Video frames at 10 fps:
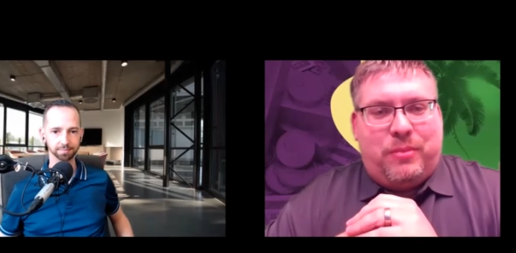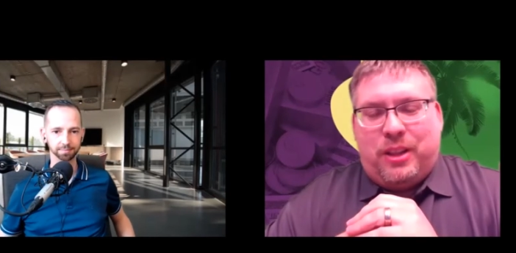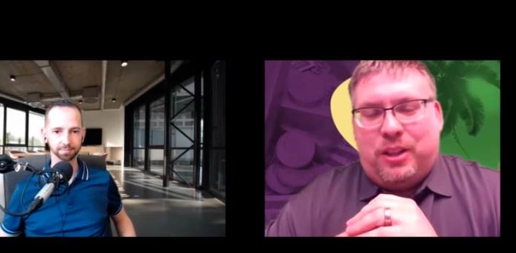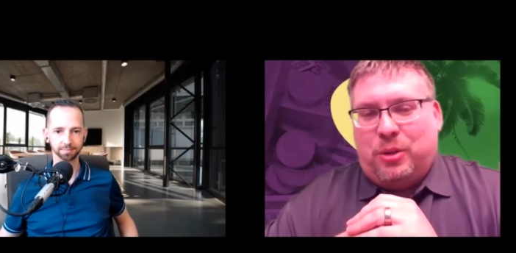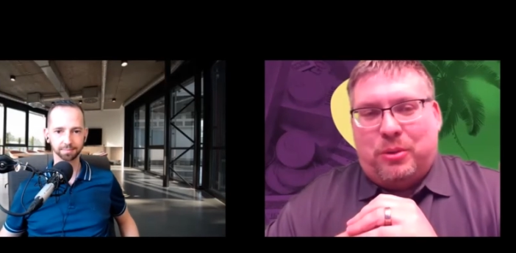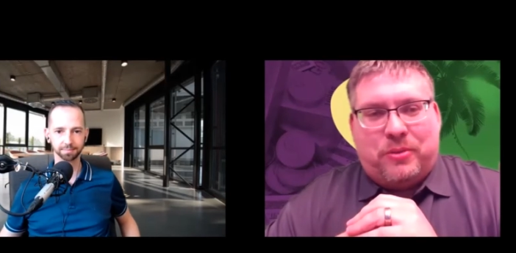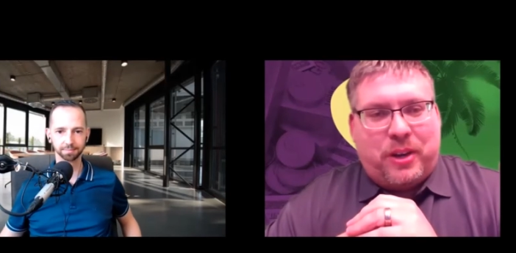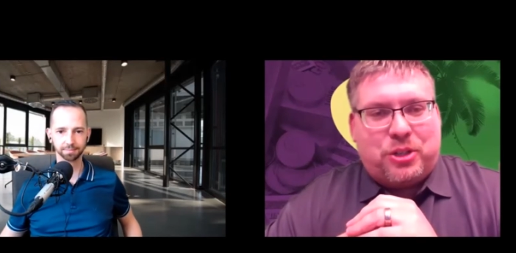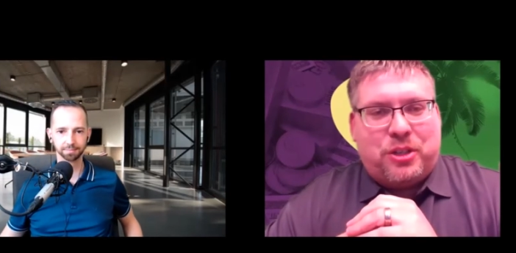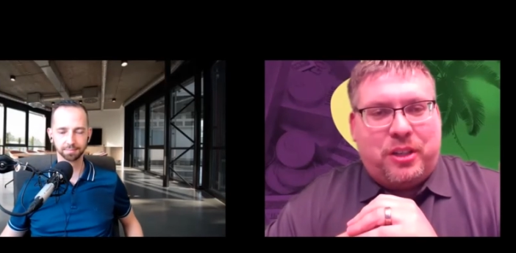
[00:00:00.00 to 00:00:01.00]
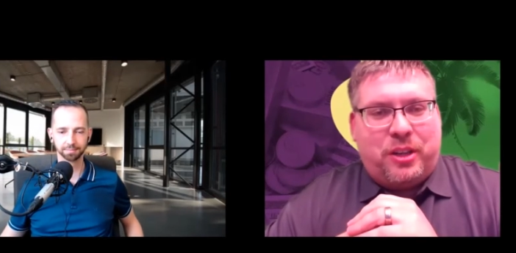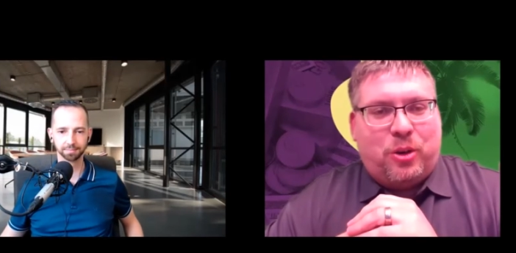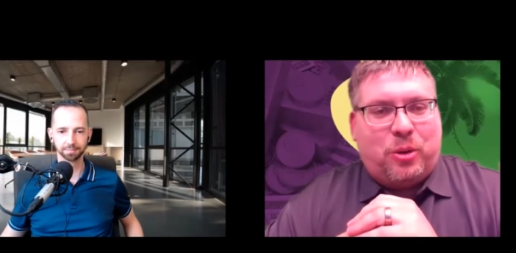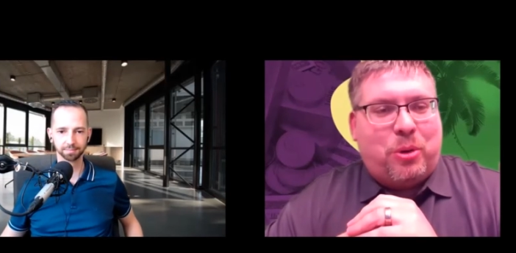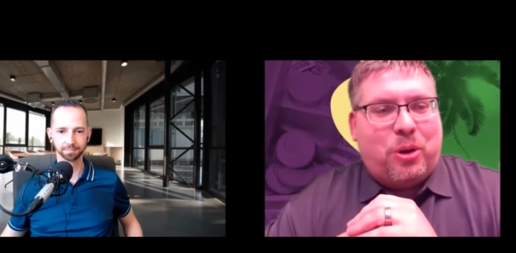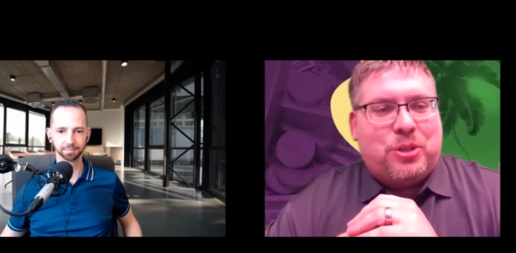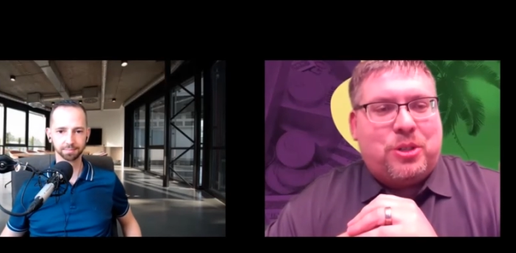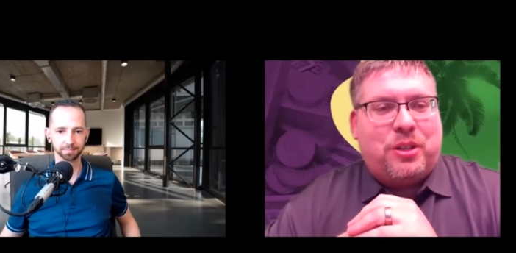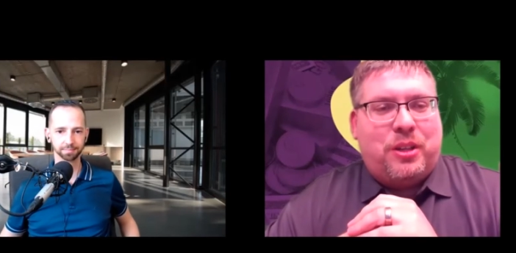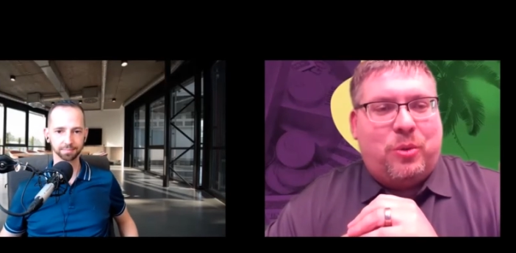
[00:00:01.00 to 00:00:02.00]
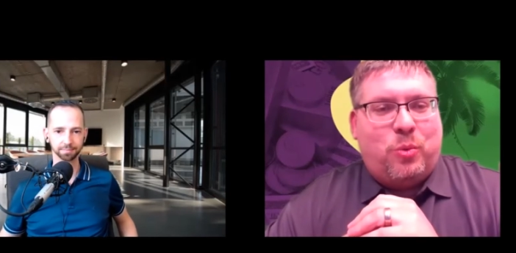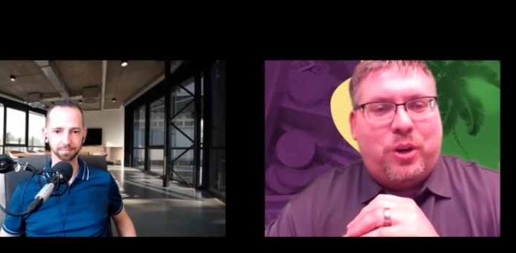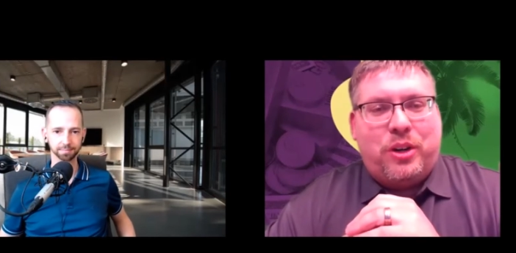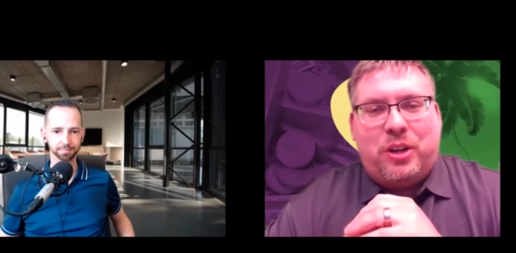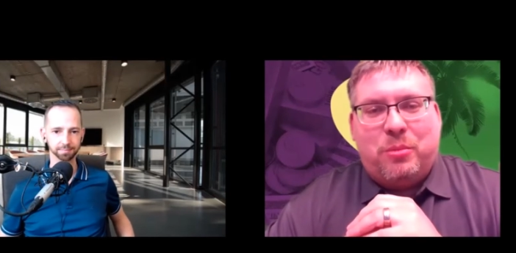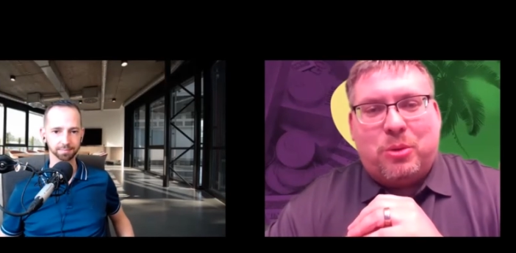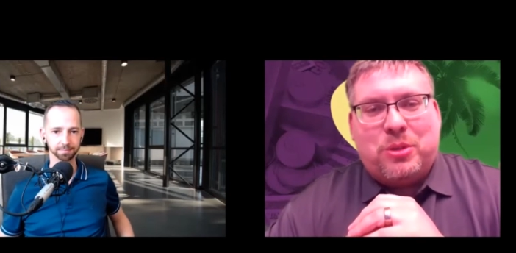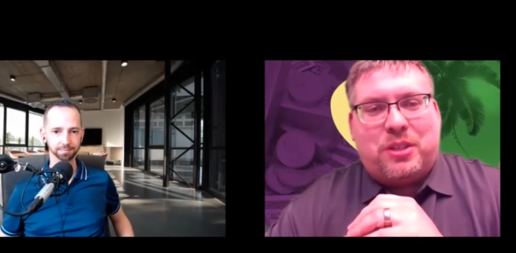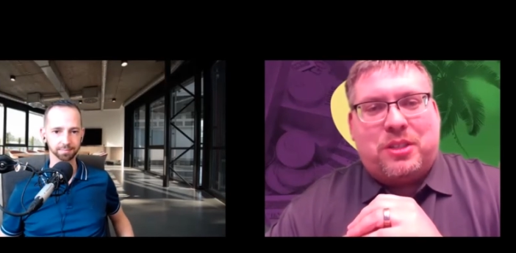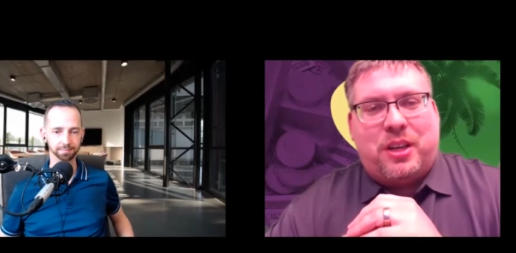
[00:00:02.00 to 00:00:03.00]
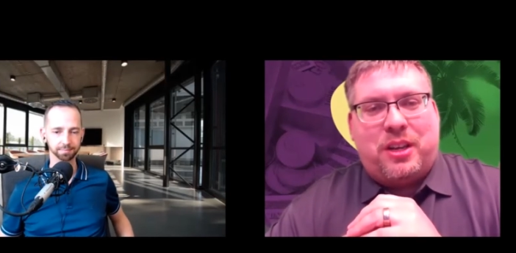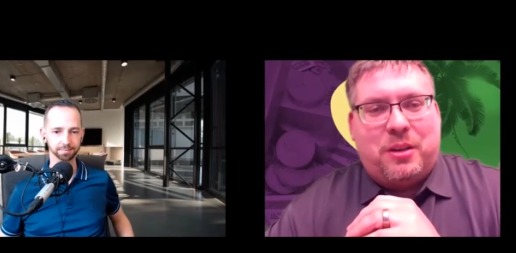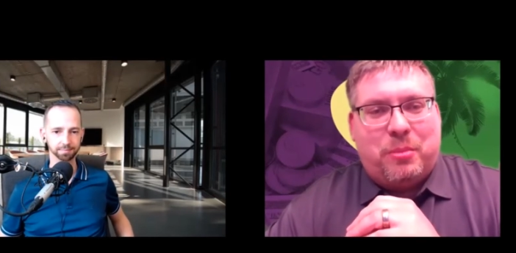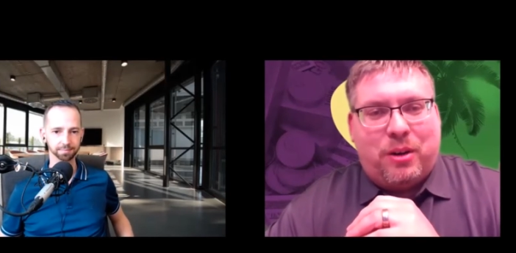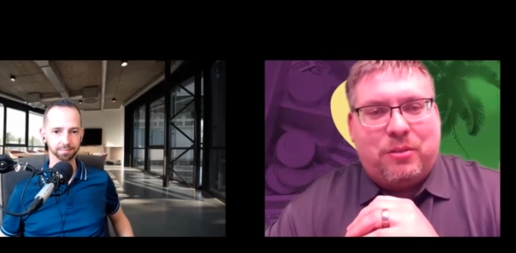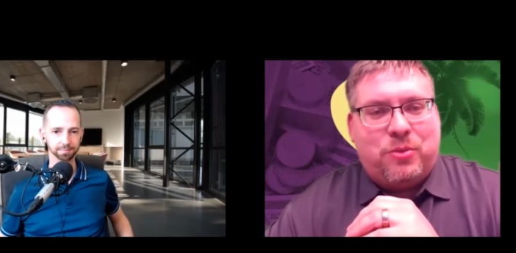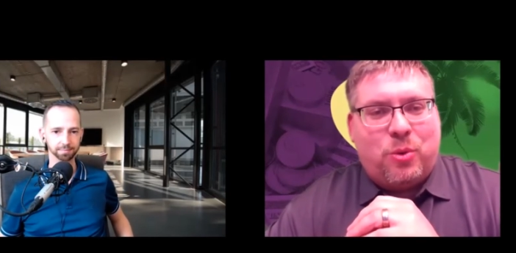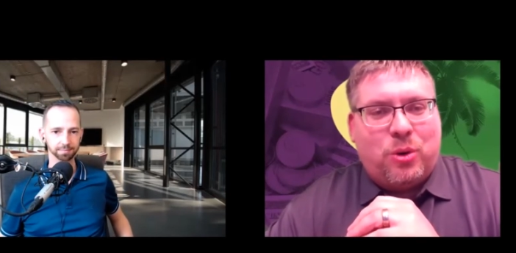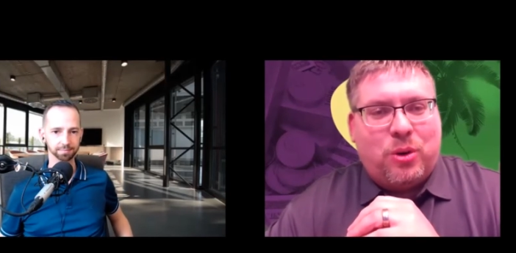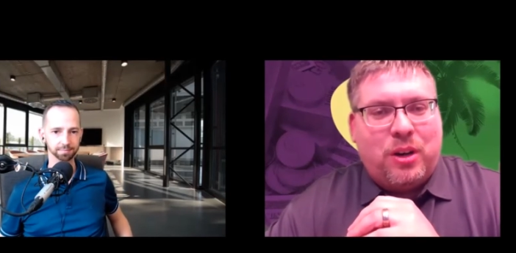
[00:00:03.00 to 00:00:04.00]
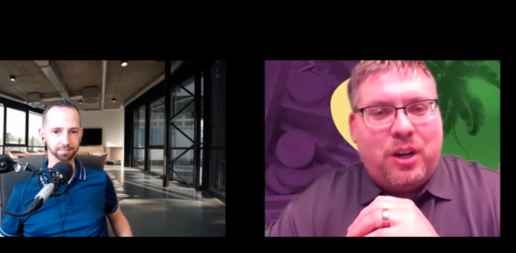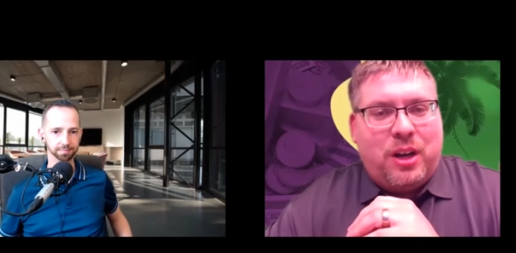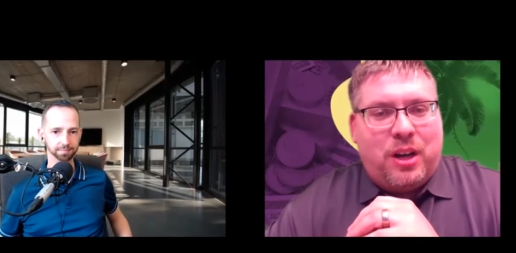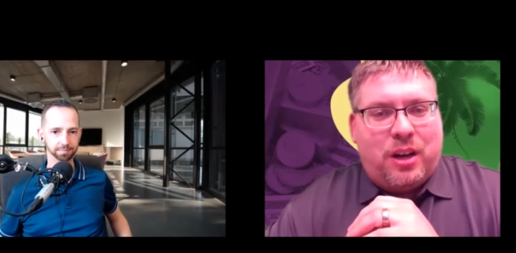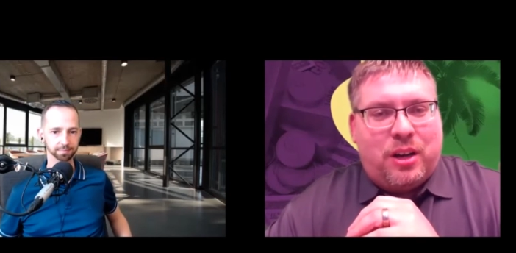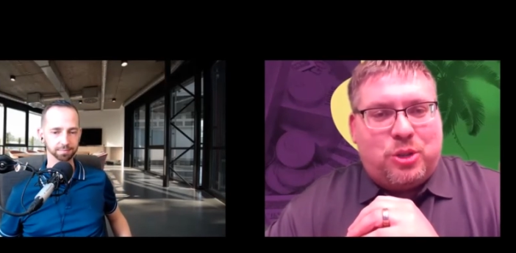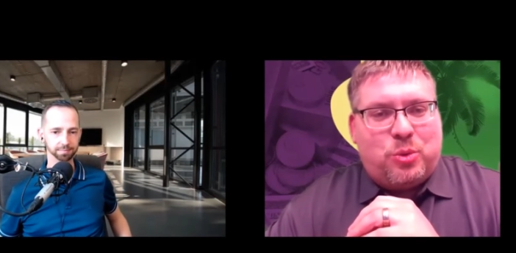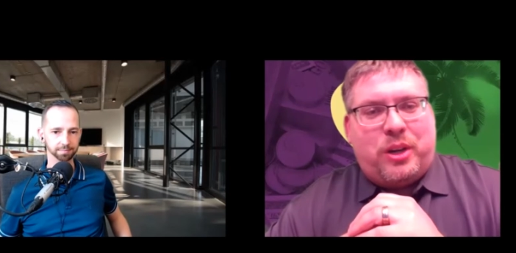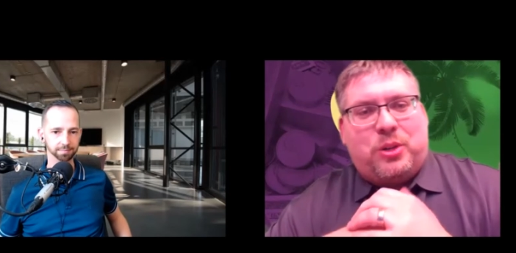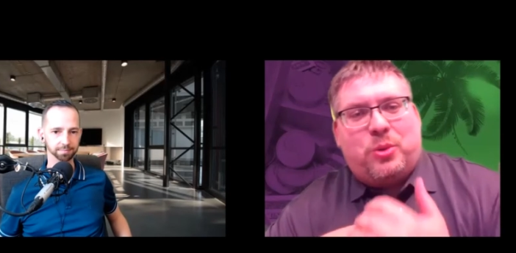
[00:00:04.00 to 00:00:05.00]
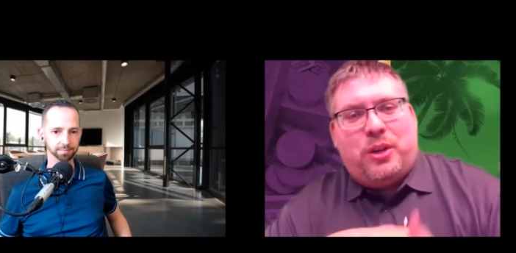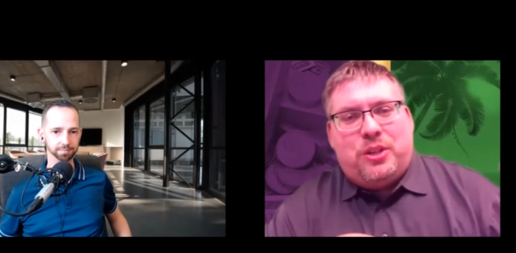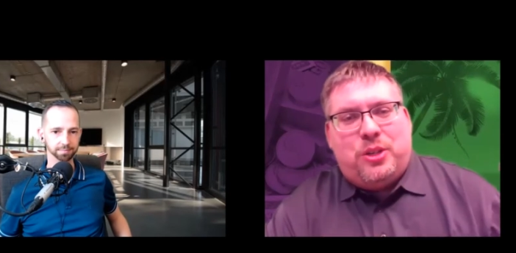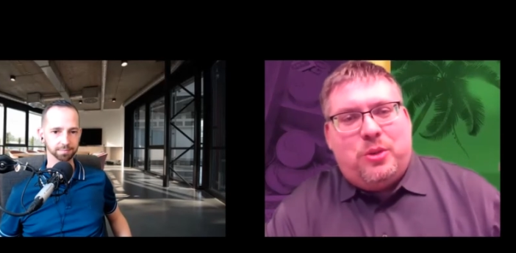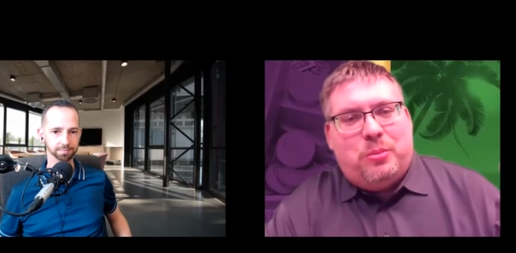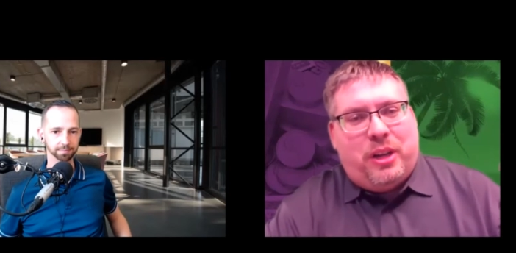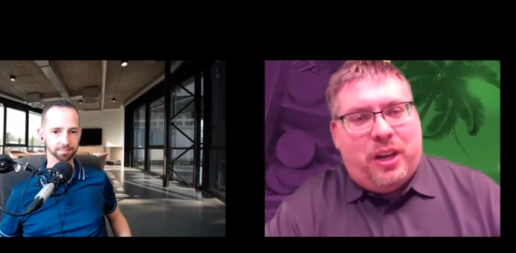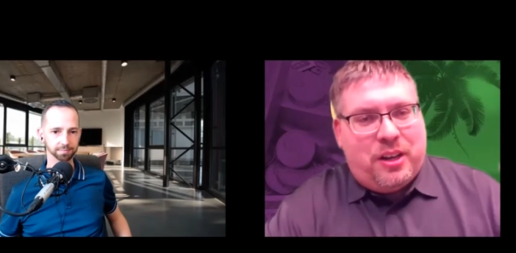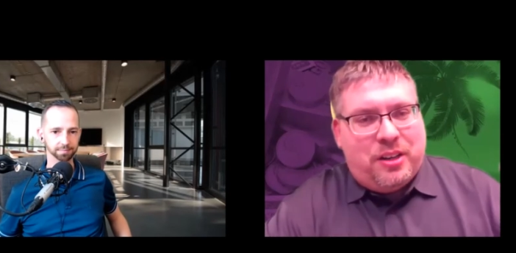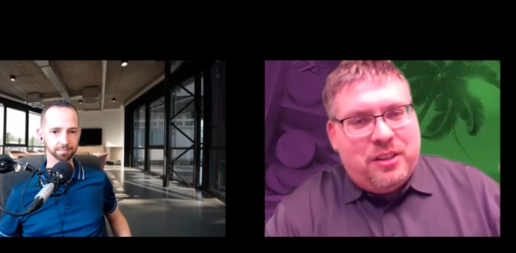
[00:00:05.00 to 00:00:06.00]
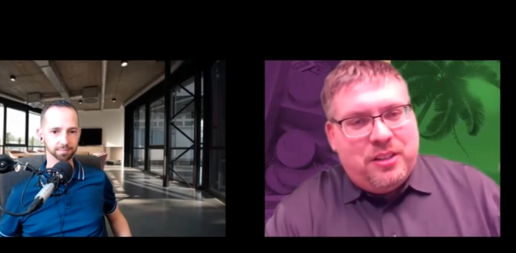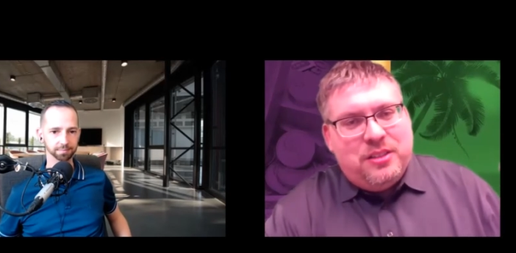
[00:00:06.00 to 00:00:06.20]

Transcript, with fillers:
Speaker 1: either professionally or personally, what are you most excited about for uh, 2022 and beyond?